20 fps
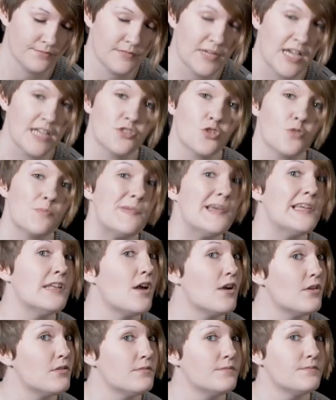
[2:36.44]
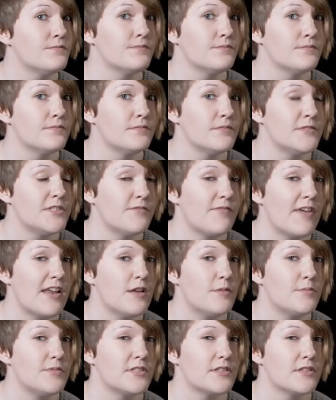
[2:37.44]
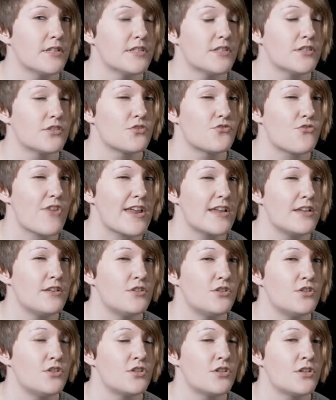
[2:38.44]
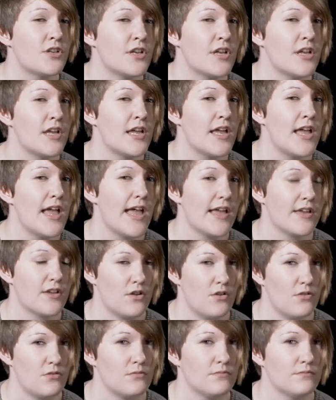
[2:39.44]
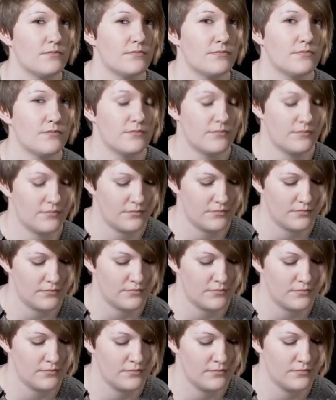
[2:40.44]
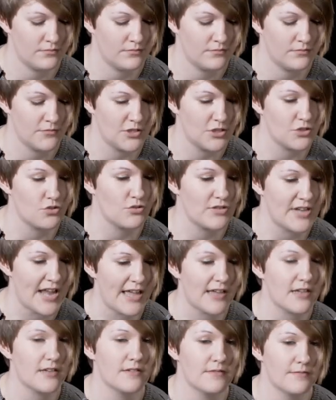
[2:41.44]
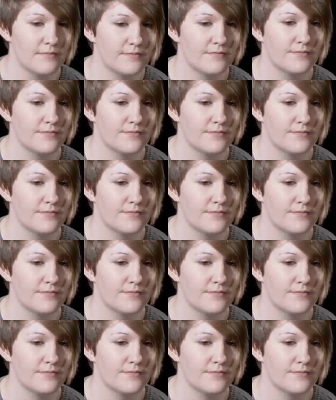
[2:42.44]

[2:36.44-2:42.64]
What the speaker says: Has your pillow developed a strange echo? Does your neck